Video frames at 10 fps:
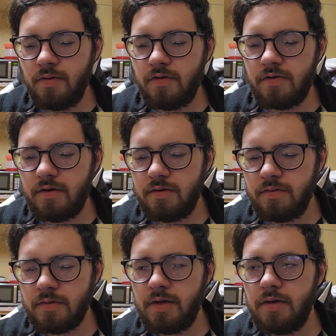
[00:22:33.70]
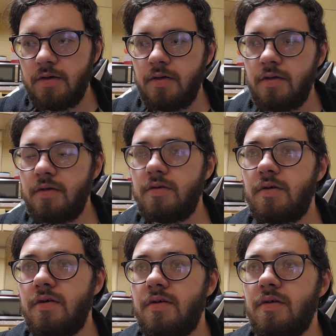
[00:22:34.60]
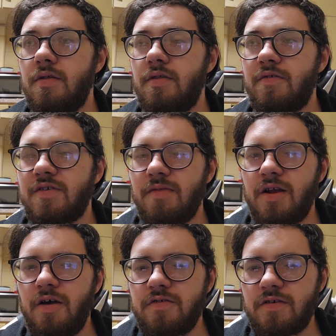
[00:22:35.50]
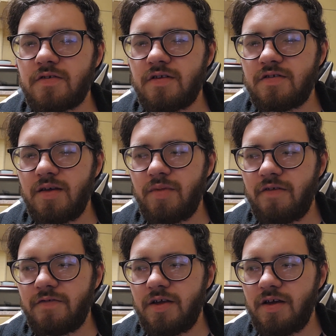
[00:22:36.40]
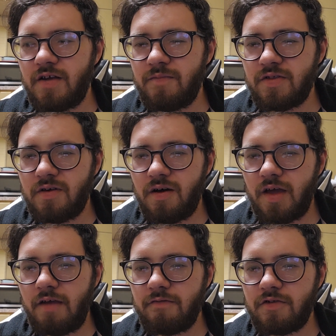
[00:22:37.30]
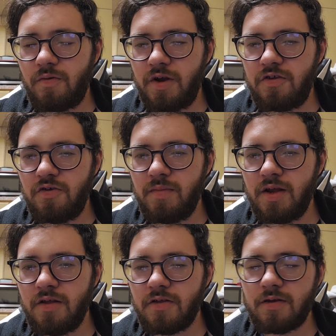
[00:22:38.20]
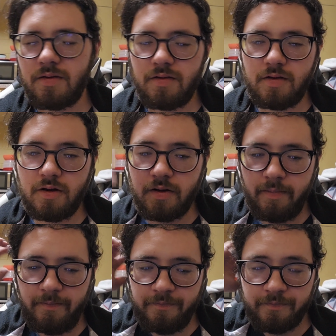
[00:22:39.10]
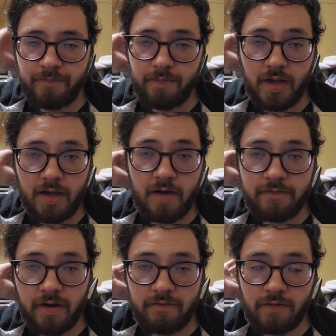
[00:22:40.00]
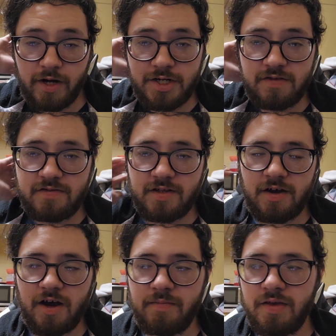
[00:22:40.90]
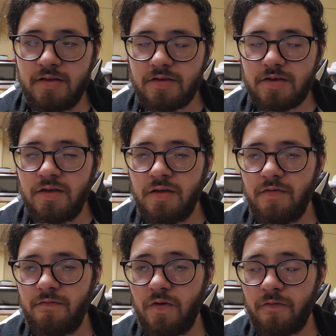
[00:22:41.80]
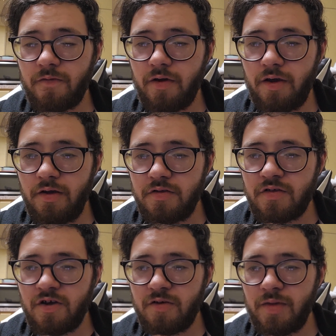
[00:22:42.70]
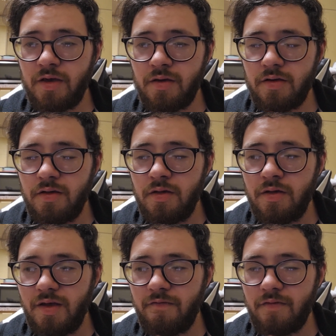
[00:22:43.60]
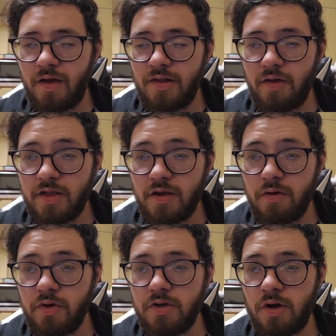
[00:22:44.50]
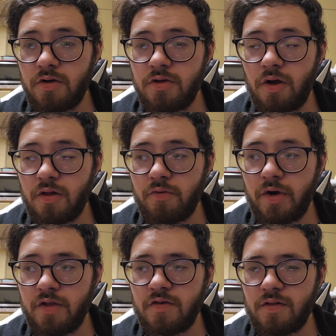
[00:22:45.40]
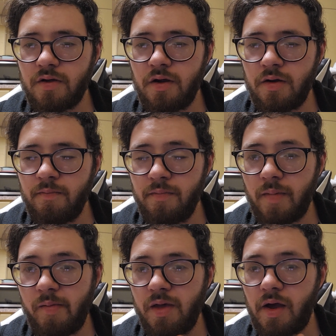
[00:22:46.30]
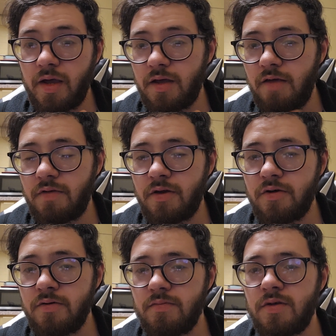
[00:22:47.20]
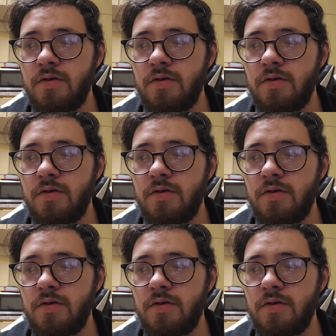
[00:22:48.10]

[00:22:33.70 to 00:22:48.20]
So there's something else I was going to say, but I forget. I've been talking for 22 minutes. But yeah, if y'all have questions in the comments, feel free to tell me. I'd like to know what y'all are wanting to learn. Maybe I can even help